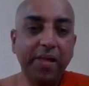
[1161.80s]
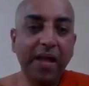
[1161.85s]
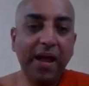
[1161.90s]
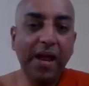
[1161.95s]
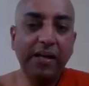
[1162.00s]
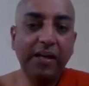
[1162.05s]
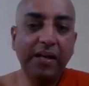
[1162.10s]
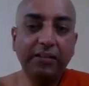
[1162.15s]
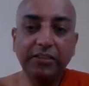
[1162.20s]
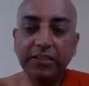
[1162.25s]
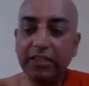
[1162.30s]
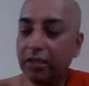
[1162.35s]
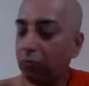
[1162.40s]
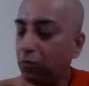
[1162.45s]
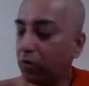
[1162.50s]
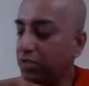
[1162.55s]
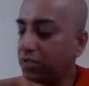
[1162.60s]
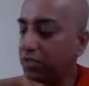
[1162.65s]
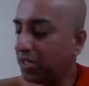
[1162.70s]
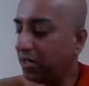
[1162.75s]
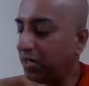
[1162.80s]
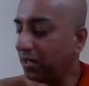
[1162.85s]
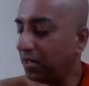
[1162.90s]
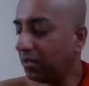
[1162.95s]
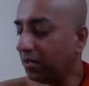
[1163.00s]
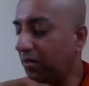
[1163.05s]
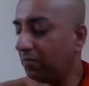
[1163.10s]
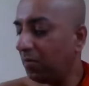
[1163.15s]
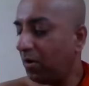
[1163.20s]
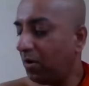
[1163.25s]
And one Sri
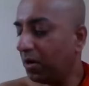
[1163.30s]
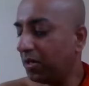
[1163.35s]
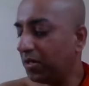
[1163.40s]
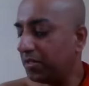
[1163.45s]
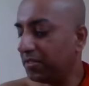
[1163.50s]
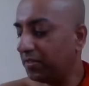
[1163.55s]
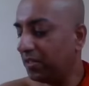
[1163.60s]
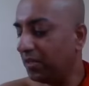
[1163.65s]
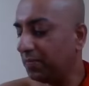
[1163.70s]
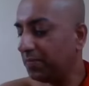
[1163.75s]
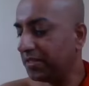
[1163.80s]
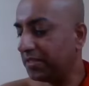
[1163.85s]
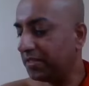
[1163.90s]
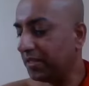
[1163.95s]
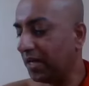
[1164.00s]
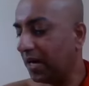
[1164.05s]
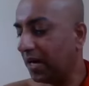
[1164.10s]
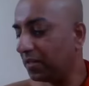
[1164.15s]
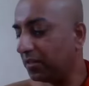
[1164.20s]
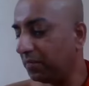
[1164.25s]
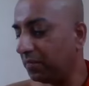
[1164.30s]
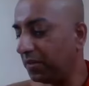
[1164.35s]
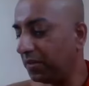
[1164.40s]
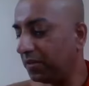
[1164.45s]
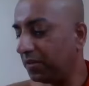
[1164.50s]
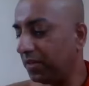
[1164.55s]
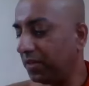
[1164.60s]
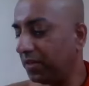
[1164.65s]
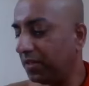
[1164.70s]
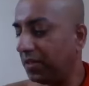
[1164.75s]
Lankan monk, his name is Narada Bante,